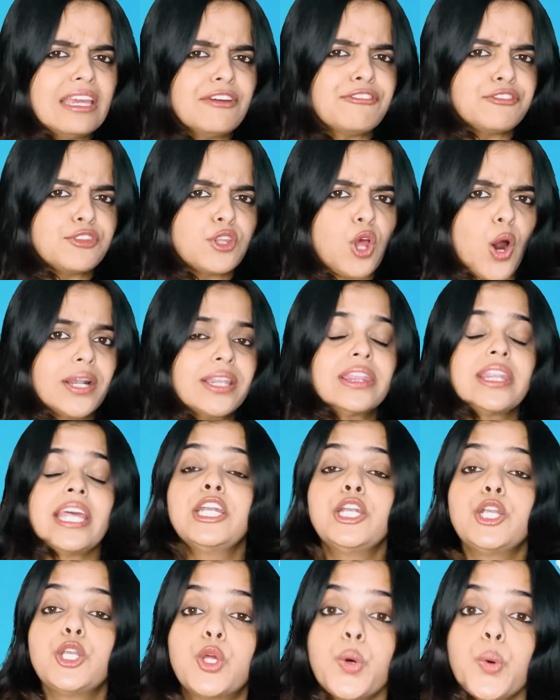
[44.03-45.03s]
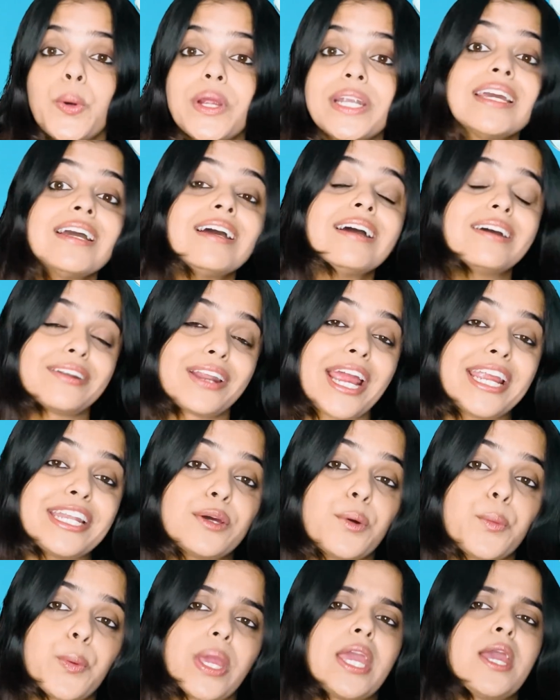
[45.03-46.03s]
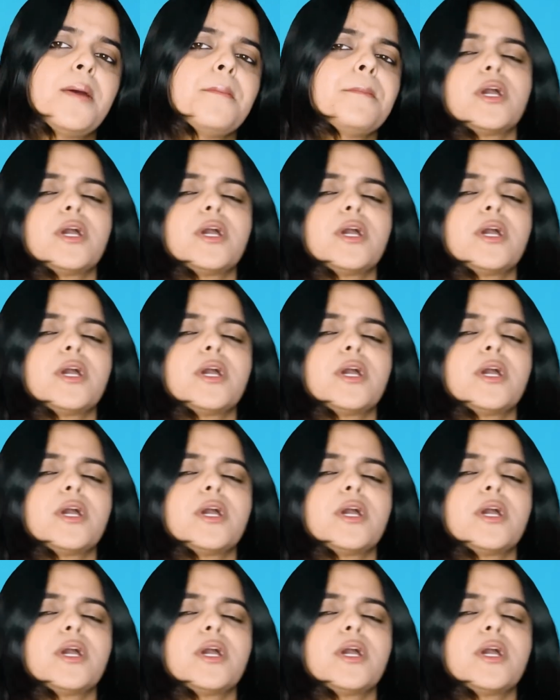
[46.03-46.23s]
If not, then do it right away